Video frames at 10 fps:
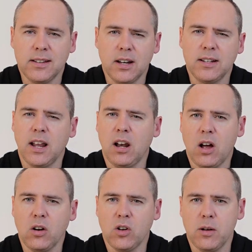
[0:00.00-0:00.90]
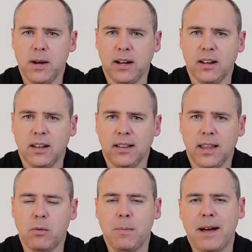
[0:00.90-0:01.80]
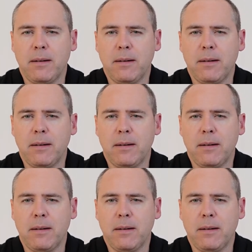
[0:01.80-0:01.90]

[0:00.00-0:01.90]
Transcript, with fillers: So there's a lot coming that will be